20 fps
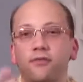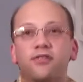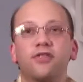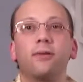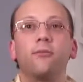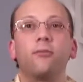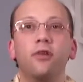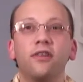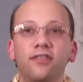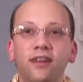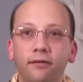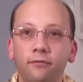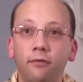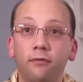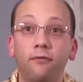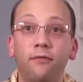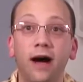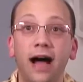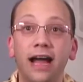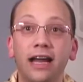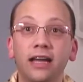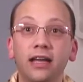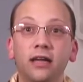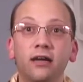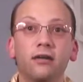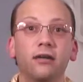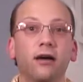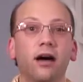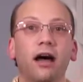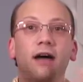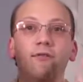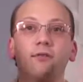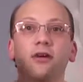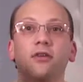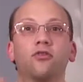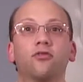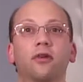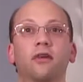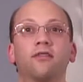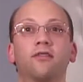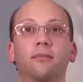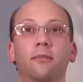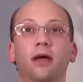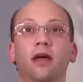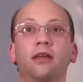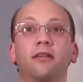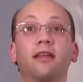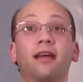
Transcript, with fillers: some reason ever find it, I've got drinks to make.